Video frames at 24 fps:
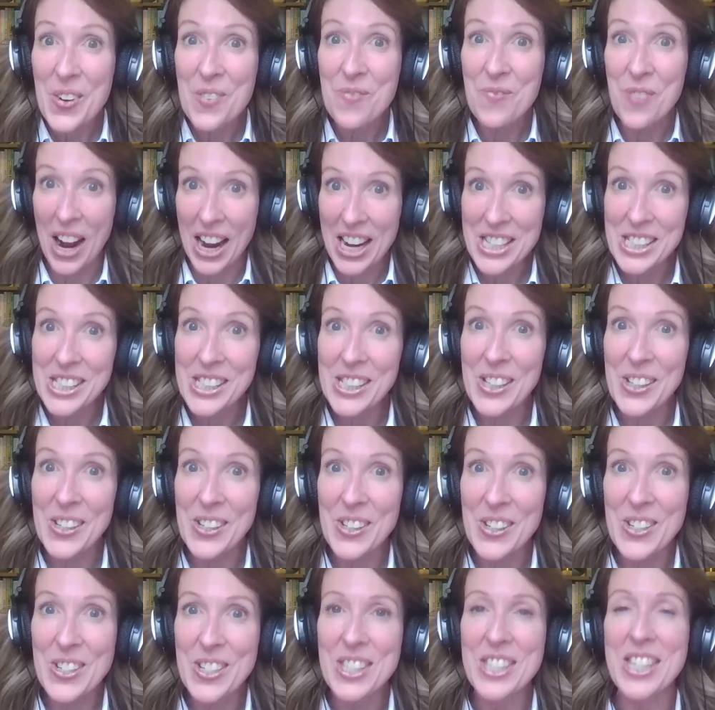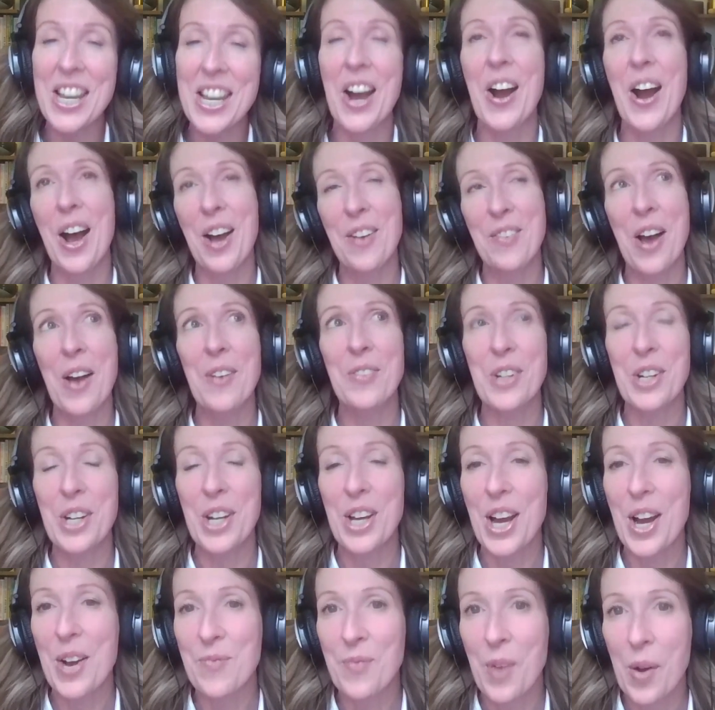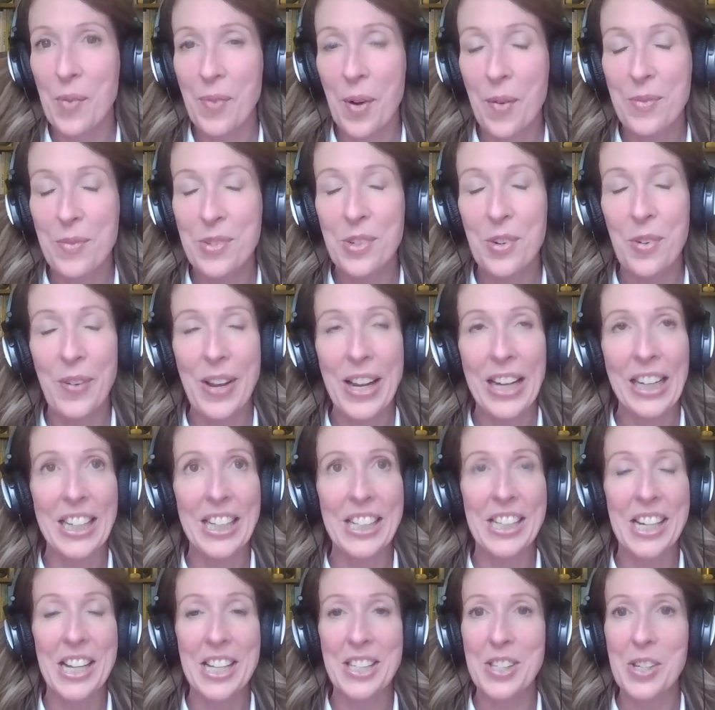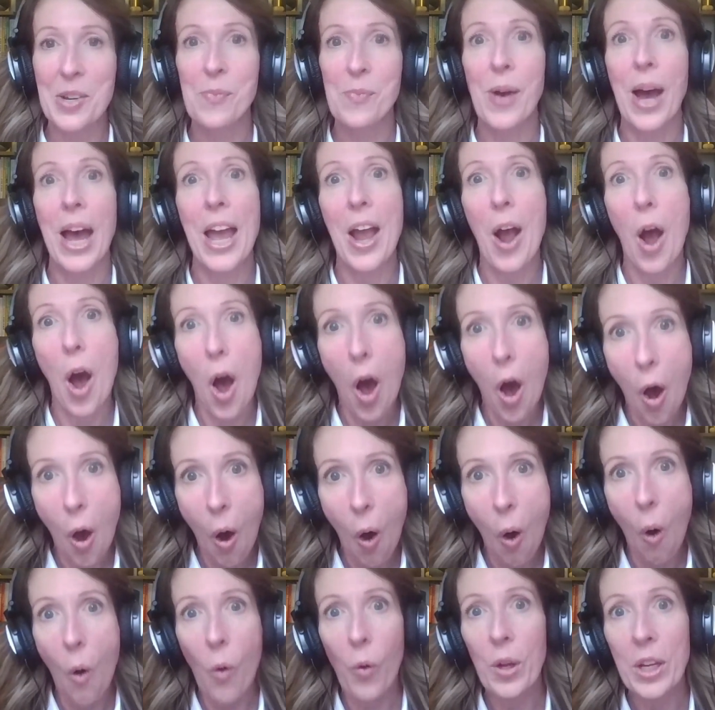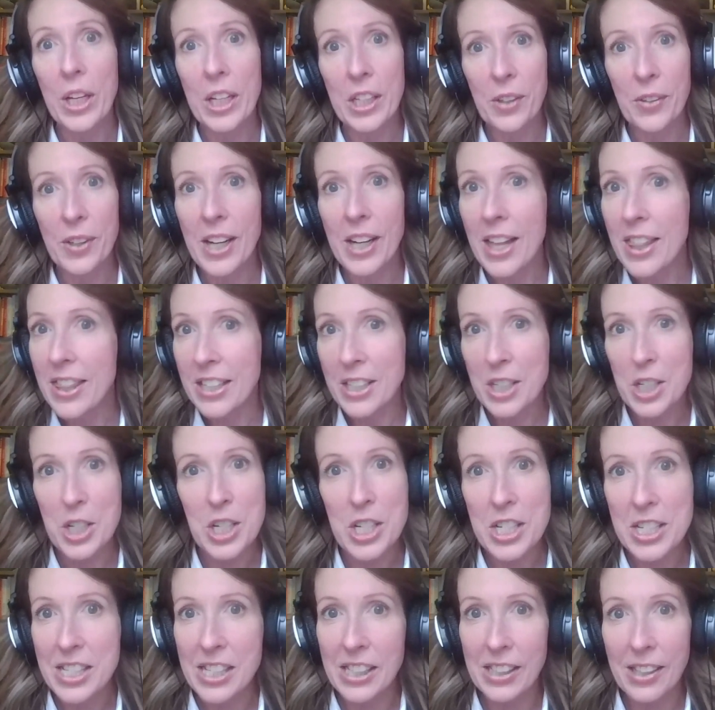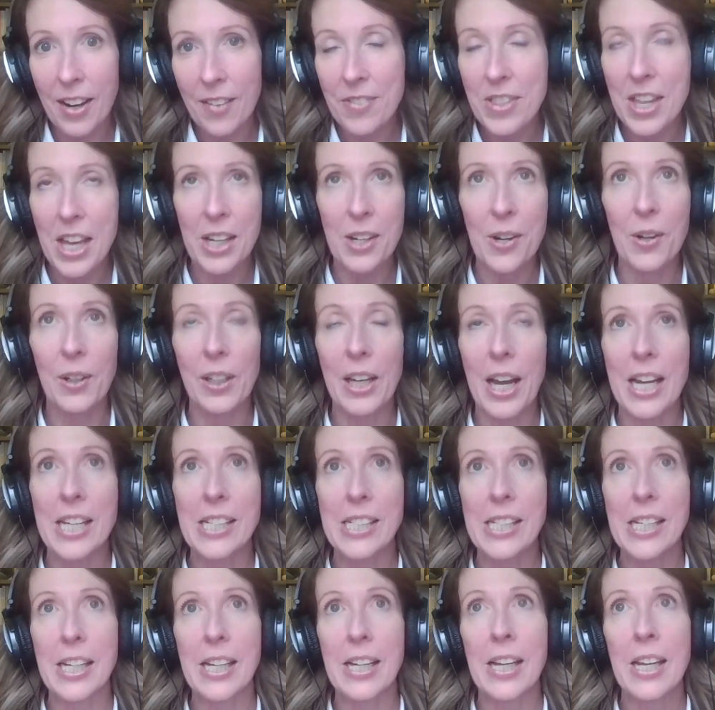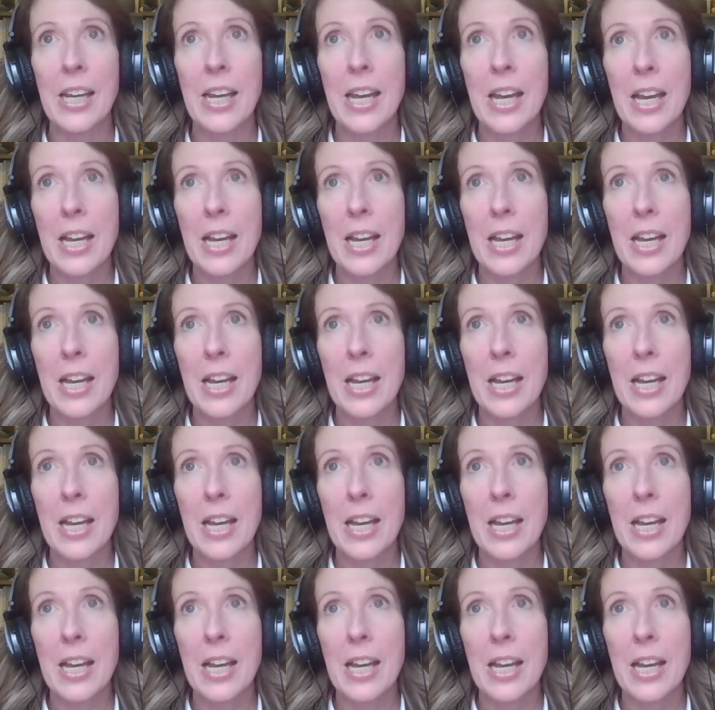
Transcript: Mine too. So I've got my mum's from England. And so my whole, and I think she just loved that whole idea.